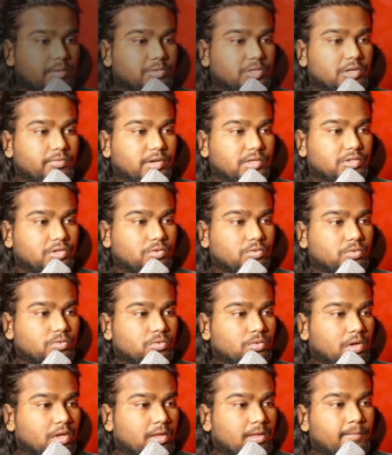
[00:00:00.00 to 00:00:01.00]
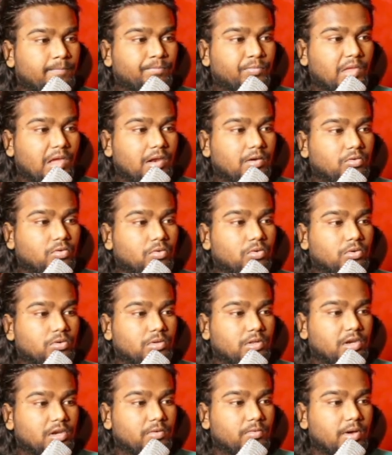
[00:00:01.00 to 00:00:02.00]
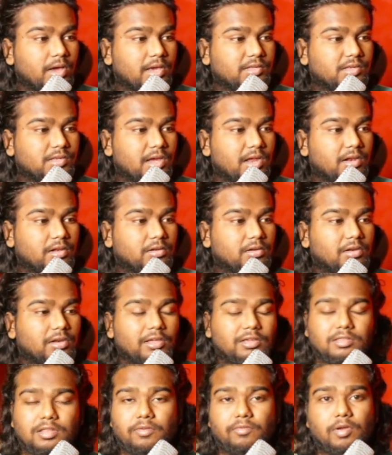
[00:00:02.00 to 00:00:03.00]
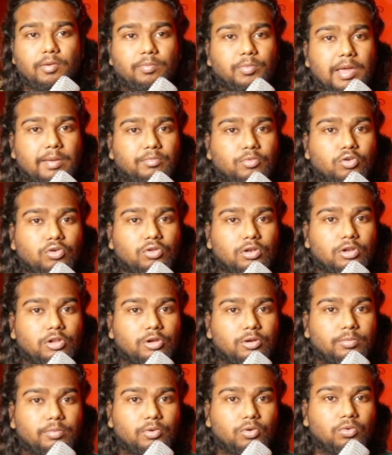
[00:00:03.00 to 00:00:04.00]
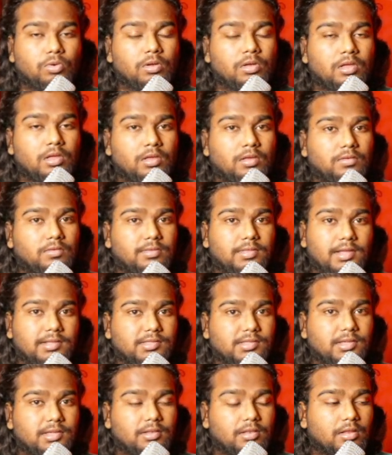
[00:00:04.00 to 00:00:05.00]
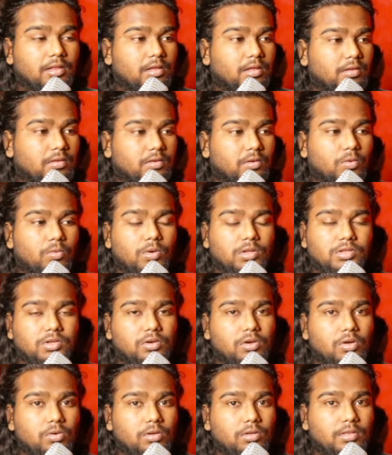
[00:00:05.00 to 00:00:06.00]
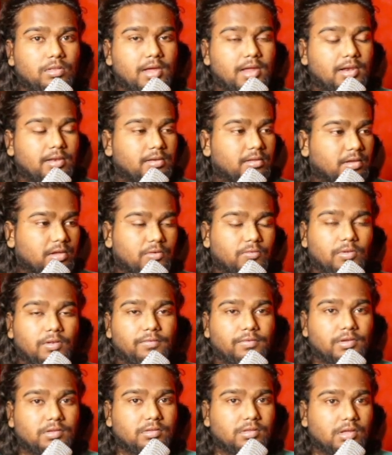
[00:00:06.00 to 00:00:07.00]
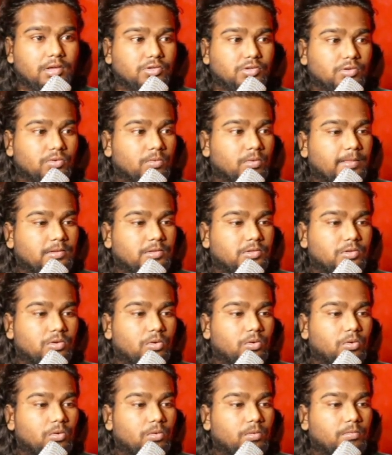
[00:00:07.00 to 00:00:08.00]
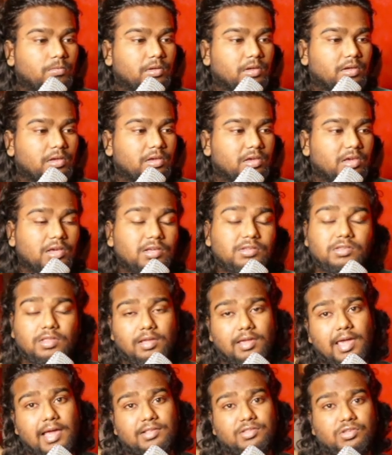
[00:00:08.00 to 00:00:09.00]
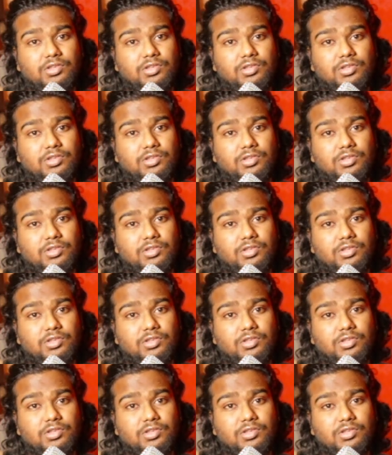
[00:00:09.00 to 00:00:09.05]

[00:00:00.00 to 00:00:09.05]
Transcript: device 2, and go to the device and click the webcam utility pro. That's it. So once you download that, it will fix the issue. So here's the catch.